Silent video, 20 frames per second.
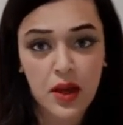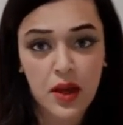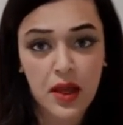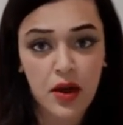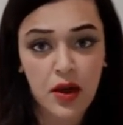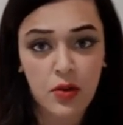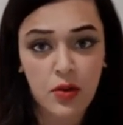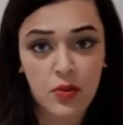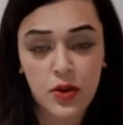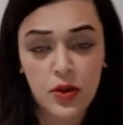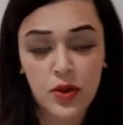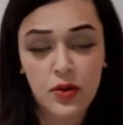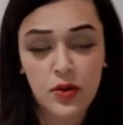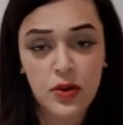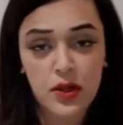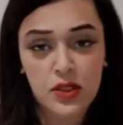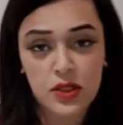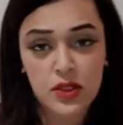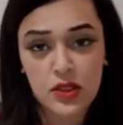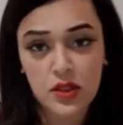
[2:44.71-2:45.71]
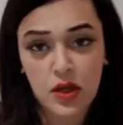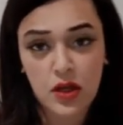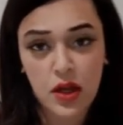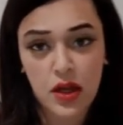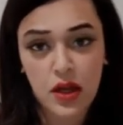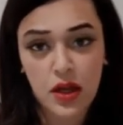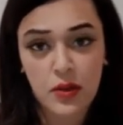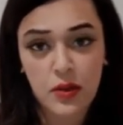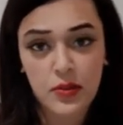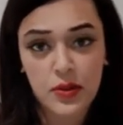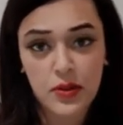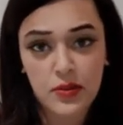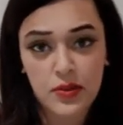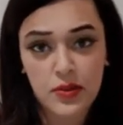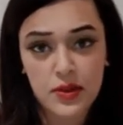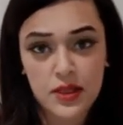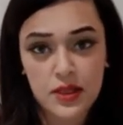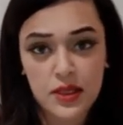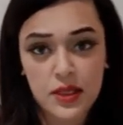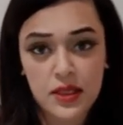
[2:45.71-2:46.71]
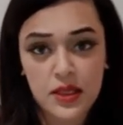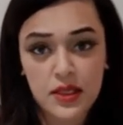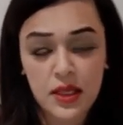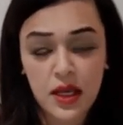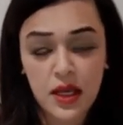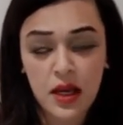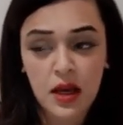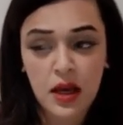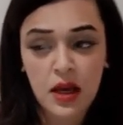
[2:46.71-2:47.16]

might help you as you're starting up in a business.